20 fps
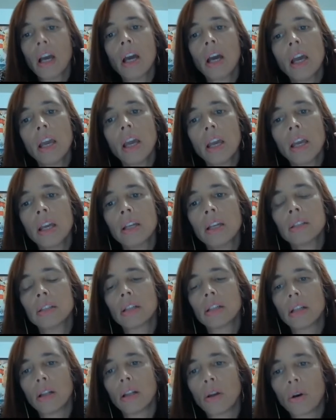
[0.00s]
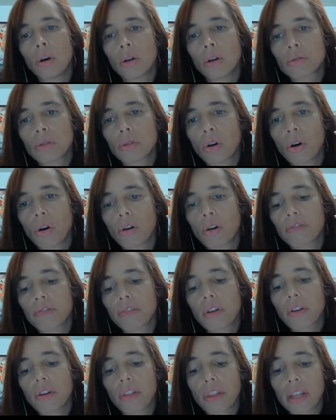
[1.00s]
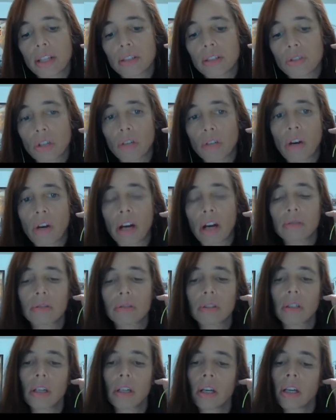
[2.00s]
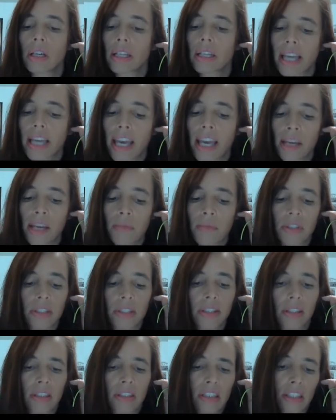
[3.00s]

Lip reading: in a lot of things around games.